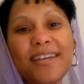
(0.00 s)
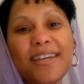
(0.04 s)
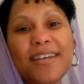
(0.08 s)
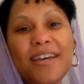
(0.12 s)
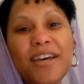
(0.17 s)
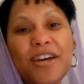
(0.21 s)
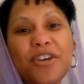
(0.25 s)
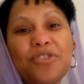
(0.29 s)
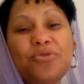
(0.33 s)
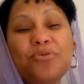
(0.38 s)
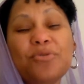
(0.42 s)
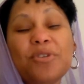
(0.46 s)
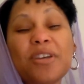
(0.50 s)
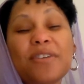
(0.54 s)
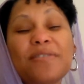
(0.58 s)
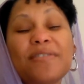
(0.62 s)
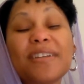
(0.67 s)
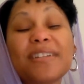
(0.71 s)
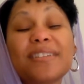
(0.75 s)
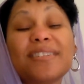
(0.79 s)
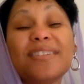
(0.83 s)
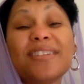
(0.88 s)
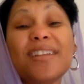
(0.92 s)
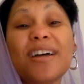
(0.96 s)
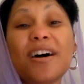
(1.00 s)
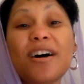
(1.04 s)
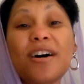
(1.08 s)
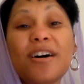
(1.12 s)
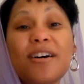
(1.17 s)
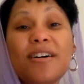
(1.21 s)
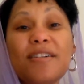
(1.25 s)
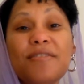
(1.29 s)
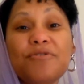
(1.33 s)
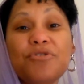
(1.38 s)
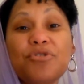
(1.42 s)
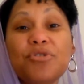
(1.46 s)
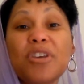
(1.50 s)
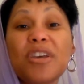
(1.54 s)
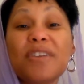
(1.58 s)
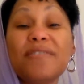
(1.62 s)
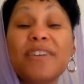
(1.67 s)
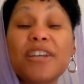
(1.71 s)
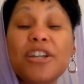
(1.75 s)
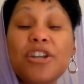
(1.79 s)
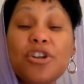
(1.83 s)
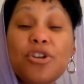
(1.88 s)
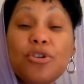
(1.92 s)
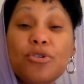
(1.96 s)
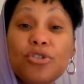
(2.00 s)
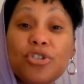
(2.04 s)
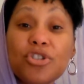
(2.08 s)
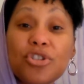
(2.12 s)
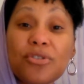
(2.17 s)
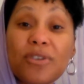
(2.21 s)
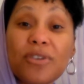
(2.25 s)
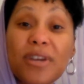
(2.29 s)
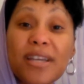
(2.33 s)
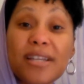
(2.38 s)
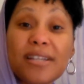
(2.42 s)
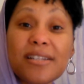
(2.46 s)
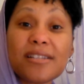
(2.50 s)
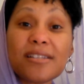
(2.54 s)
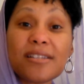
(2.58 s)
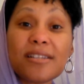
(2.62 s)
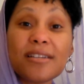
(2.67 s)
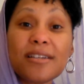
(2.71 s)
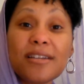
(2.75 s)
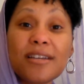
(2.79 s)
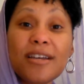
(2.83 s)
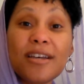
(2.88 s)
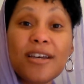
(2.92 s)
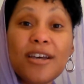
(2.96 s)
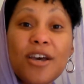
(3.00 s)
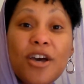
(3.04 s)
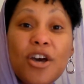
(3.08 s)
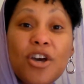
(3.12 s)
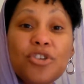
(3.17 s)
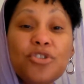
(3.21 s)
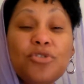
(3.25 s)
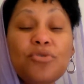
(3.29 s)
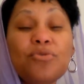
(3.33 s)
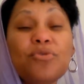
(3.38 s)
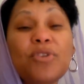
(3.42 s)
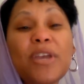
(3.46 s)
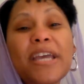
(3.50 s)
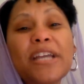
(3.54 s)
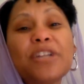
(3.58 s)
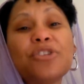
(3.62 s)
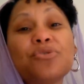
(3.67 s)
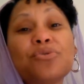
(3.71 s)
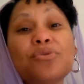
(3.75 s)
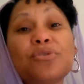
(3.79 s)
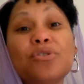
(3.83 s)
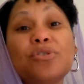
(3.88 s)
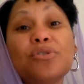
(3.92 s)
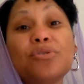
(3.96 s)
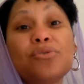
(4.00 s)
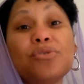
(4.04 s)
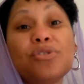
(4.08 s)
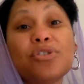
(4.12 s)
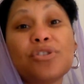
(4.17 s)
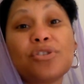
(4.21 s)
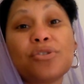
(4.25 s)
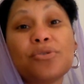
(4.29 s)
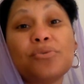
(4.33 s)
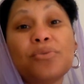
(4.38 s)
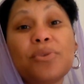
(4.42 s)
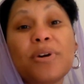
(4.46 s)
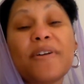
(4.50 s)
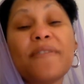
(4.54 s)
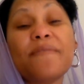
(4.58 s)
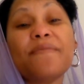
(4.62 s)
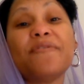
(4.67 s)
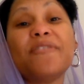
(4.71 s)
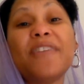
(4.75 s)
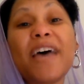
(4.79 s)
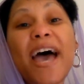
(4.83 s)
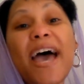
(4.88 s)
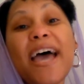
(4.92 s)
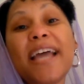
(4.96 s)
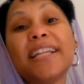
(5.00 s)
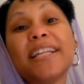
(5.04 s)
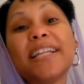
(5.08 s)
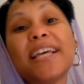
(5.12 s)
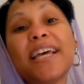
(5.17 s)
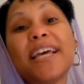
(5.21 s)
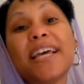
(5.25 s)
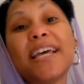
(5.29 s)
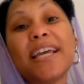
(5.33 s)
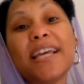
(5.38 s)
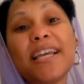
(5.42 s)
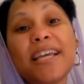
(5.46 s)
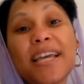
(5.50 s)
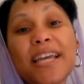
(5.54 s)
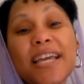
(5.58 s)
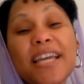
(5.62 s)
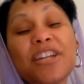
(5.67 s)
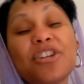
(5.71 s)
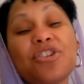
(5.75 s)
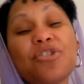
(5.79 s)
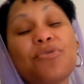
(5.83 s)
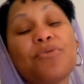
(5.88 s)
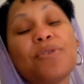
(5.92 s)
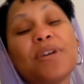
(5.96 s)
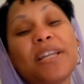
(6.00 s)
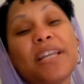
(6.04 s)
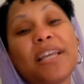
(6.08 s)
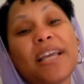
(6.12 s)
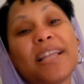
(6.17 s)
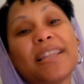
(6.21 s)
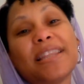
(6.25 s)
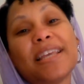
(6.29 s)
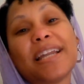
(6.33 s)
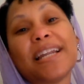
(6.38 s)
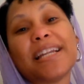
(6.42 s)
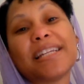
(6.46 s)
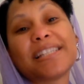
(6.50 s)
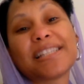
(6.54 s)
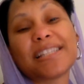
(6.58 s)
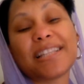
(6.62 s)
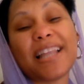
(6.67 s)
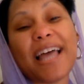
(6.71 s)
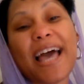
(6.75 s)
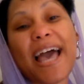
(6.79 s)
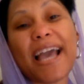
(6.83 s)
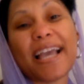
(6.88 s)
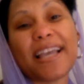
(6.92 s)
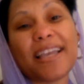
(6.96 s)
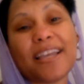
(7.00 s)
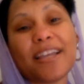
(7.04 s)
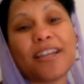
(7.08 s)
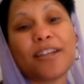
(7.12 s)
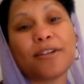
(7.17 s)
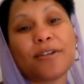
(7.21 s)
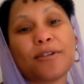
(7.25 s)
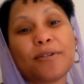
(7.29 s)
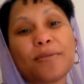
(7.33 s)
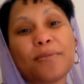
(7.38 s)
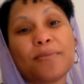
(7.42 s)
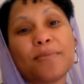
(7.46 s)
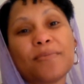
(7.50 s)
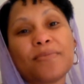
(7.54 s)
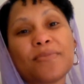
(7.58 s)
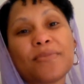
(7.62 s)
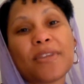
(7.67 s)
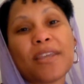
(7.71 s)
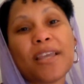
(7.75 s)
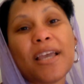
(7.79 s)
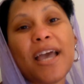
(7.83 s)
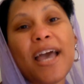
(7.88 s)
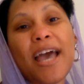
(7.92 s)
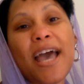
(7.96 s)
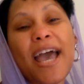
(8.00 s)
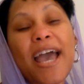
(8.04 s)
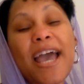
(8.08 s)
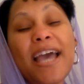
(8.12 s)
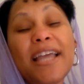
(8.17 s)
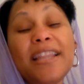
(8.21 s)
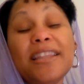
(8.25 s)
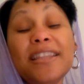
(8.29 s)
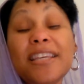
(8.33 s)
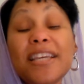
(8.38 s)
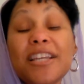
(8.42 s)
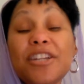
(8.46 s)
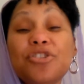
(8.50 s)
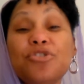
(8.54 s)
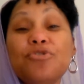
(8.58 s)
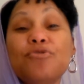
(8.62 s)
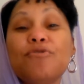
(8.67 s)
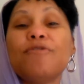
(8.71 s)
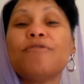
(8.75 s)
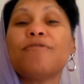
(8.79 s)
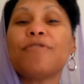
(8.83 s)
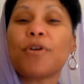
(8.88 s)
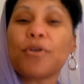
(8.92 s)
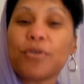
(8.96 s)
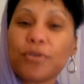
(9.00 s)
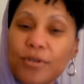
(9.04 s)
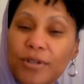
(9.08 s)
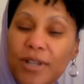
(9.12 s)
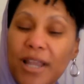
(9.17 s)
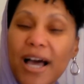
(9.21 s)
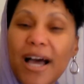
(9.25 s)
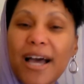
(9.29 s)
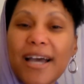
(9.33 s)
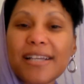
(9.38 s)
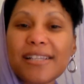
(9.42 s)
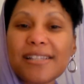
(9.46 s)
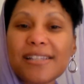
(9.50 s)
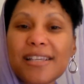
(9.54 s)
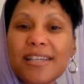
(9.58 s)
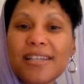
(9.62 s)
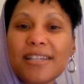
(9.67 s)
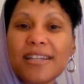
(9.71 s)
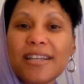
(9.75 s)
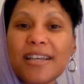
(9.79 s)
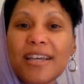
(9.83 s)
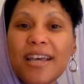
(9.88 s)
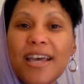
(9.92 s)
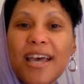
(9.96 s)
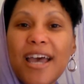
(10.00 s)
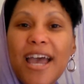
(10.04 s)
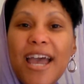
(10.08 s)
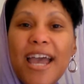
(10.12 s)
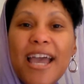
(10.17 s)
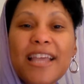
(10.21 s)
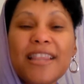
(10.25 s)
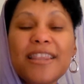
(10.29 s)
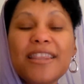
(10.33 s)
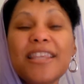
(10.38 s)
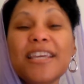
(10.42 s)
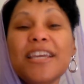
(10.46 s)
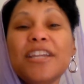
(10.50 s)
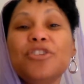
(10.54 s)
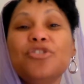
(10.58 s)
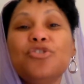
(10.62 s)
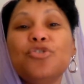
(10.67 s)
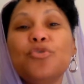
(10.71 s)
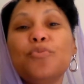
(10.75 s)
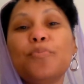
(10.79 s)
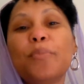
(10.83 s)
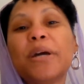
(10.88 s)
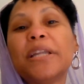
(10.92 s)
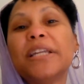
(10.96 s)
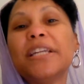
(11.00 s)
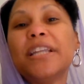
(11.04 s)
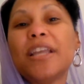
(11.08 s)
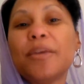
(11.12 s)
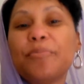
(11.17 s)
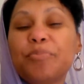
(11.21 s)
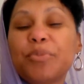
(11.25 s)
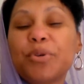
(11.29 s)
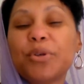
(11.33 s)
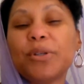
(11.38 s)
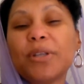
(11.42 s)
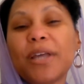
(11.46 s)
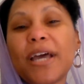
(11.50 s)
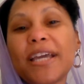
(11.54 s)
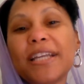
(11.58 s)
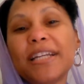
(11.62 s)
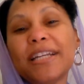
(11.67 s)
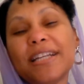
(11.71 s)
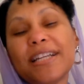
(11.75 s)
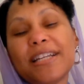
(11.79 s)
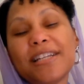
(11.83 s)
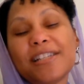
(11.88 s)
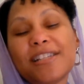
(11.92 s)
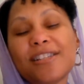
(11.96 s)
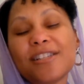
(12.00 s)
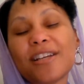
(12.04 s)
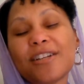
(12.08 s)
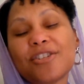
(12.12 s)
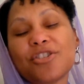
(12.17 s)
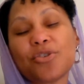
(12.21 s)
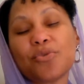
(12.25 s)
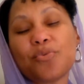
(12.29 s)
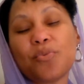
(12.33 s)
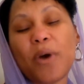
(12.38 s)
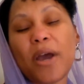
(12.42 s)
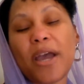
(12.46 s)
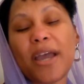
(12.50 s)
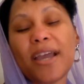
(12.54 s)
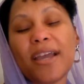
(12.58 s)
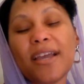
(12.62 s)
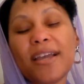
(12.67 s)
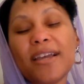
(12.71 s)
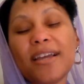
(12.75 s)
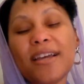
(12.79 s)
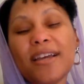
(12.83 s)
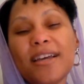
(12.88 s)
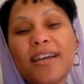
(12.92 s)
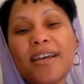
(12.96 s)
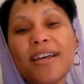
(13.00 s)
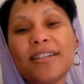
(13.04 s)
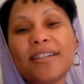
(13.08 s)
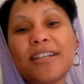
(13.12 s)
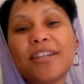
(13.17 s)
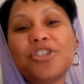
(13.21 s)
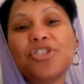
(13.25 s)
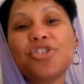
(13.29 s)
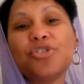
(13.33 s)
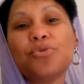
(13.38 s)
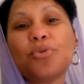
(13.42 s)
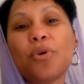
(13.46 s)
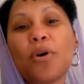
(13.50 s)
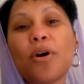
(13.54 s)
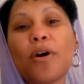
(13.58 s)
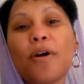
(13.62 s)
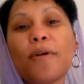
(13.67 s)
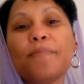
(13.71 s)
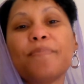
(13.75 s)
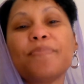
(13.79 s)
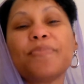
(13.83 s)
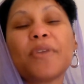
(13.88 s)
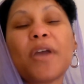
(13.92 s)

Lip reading: You give it love, you give it nutrients, you introduce to it that ingredient that it's lacking, and then you fertilize it, and then you manipulate it in such a way that you are